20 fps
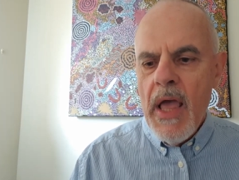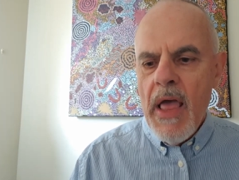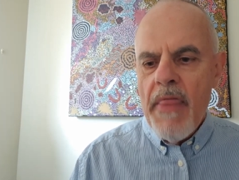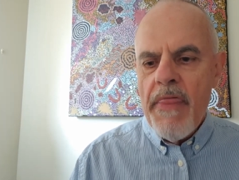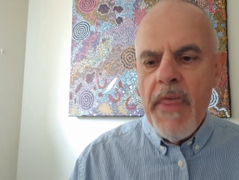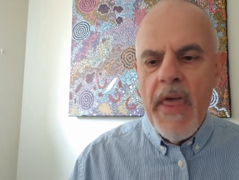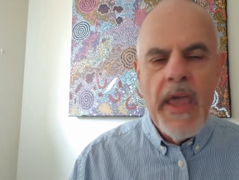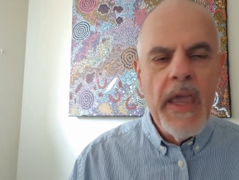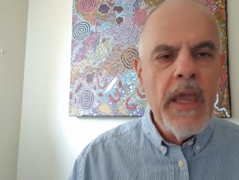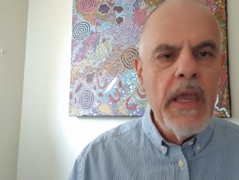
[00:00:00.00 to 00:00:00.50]

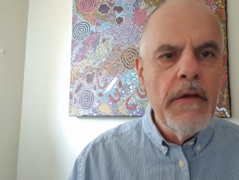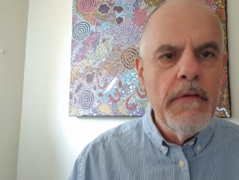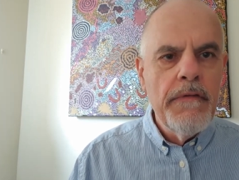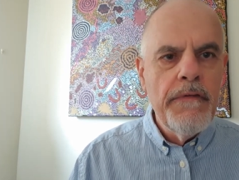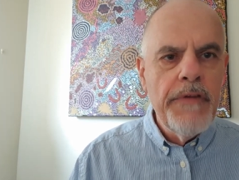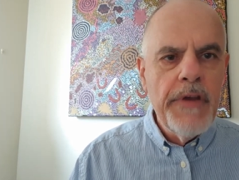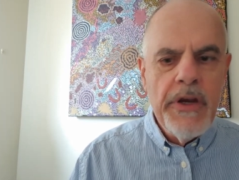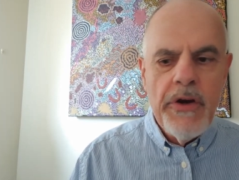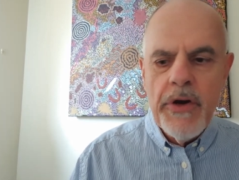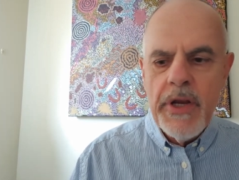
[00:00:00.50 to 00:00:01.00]
their
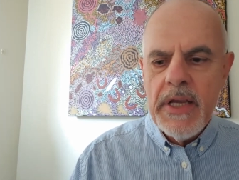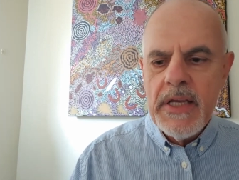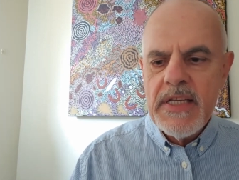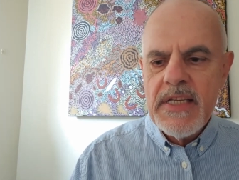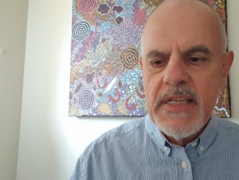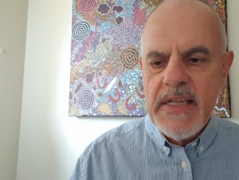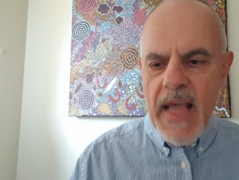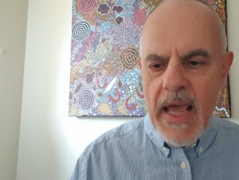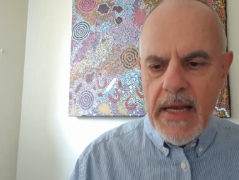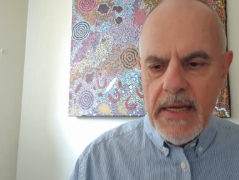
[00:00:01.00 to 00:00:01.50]
inferior
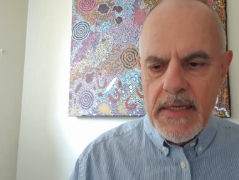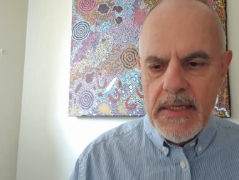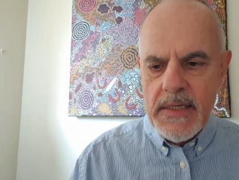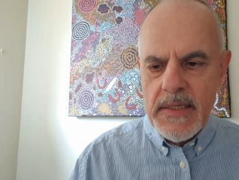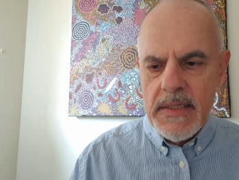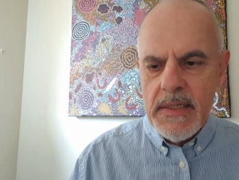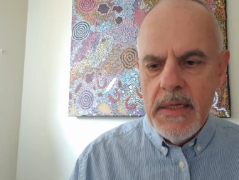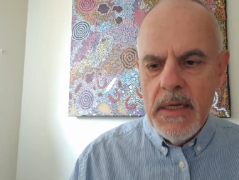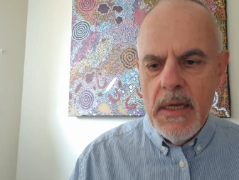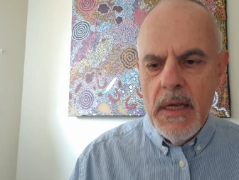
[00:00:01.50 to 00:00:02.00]

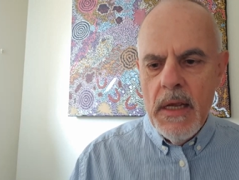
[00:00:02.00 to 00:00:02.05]
status.